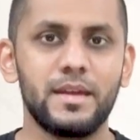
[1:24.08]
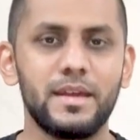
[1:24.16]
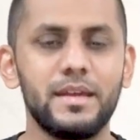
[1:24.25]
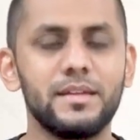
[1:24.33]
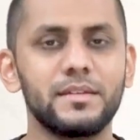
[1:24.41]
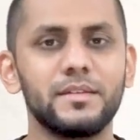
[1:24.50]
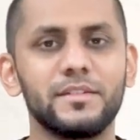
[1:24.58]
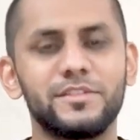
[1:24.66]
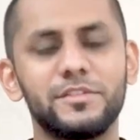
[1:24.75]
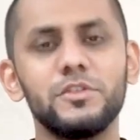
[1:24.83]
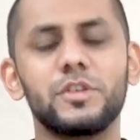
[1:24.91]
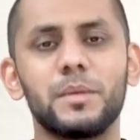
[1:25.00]
In
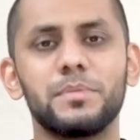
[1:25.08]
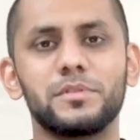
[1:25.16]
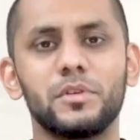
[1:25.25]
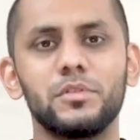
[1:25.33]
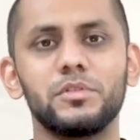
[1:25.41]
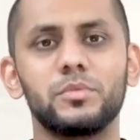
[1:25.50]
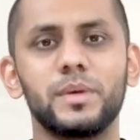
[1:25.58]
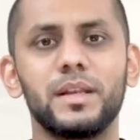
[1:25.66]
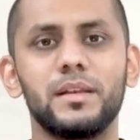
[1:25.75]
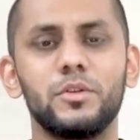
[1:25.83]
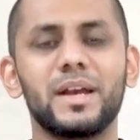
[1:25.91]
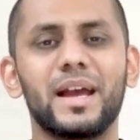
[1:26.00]
future episodes,
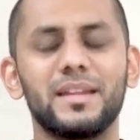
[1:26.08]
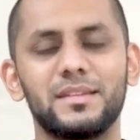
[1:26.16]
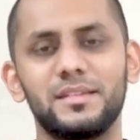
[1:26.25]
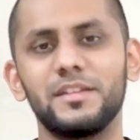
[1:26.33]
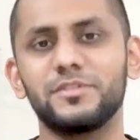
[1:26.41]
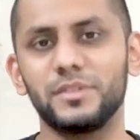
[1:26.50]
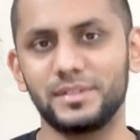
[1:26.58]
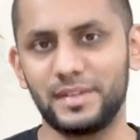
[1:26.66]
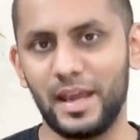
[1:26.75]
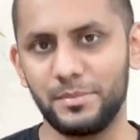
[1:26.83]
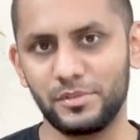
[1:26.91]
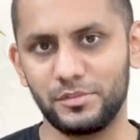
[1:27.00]
we'll look at the different
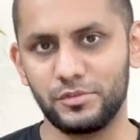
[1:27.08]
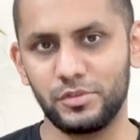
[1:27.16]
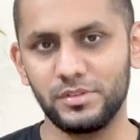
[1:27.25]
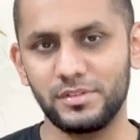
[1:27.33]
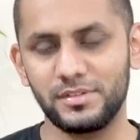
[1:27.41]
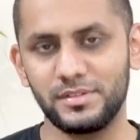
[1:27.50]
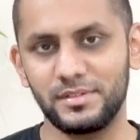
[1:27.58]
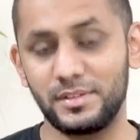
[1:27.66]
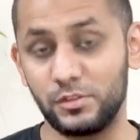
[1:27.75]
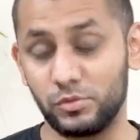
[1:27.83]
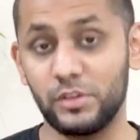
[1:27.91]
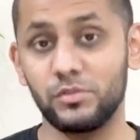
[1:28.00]
types of trusts,
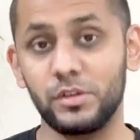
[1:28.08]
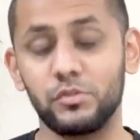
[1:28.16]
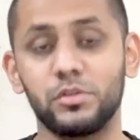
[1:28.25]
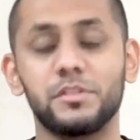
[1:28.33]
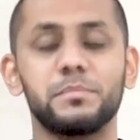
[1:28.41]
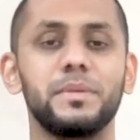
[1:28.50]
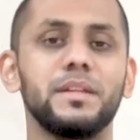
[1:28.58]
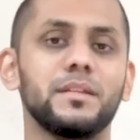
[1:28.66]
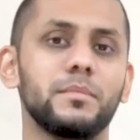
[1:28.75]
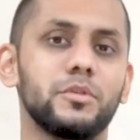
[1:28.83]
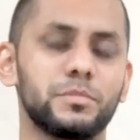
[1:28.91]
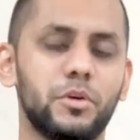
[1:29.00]
discretionary trust being
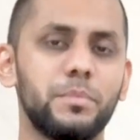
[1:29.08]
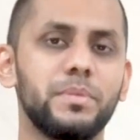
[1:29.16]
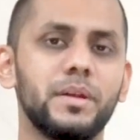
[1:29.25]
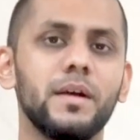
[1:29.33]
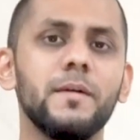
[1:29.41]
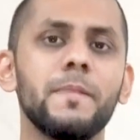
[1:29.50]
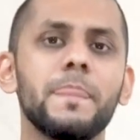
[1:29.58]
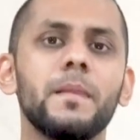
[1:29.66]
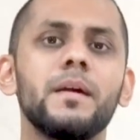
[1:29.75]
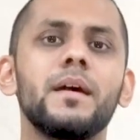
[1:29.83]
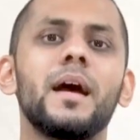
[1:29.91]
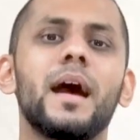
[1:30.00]
the most popular,
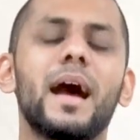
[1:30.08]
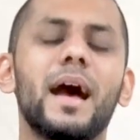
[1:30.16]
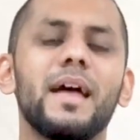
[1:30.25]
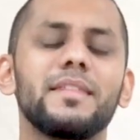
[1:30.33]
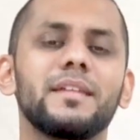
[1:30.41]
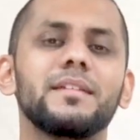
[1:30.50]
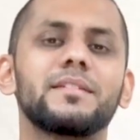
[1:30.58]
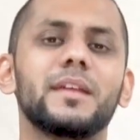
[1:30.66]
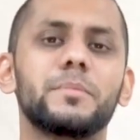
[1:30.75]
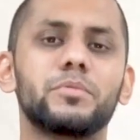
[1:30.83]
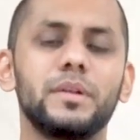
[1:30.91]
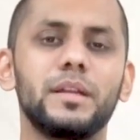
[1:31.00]
and then
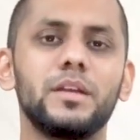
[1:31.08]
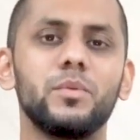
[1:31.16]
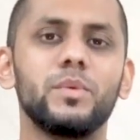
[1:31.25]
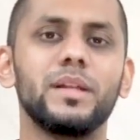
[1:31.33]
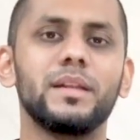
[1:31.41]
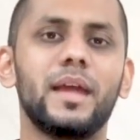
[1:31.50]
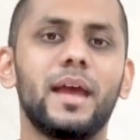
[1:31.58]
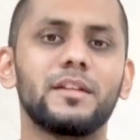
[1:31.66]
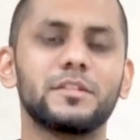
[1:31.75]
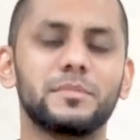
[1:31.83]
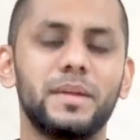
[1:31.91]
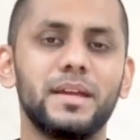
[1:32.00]
separately we'll
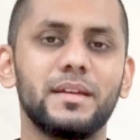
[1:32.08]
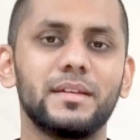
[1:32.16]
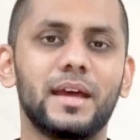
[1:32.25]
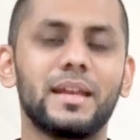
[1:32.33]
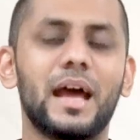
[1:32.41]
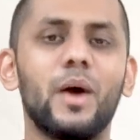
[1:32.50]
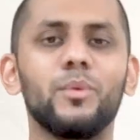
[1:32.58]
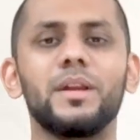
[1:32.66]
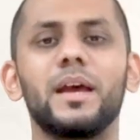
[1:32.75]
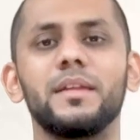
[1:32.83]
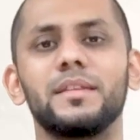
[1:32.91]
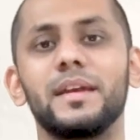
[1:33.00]
explain and
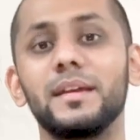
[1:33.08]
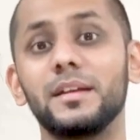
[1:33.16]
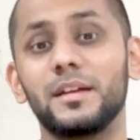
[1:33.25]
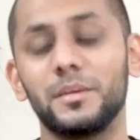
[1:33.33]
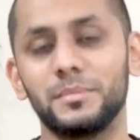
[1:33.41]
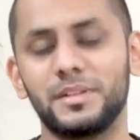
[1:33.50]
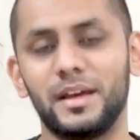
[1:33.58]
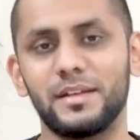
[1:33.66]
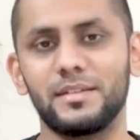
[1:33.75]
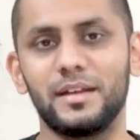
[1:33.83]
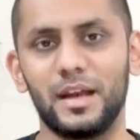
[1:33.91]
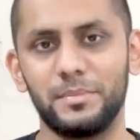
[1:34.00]
outline the income
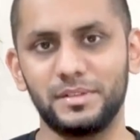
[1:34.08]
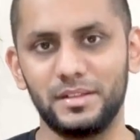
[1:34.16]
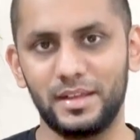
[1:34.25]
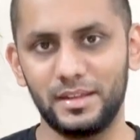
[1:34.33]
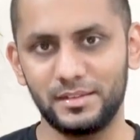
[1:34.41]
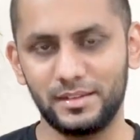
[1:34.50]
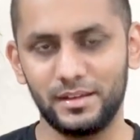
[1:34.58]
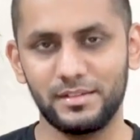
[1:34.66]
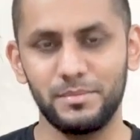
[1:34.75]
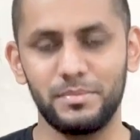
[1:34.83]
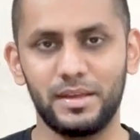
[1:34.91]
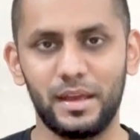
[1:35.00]
tax and capital gains
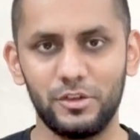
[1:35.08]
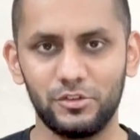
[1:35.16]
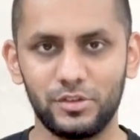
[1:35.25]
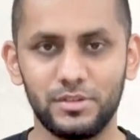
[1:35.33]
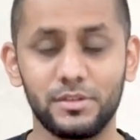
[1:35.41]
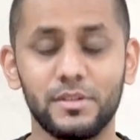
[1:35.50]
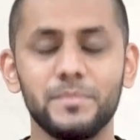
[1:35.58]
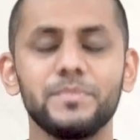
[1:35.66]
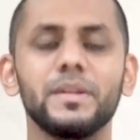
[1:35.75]
tax implications,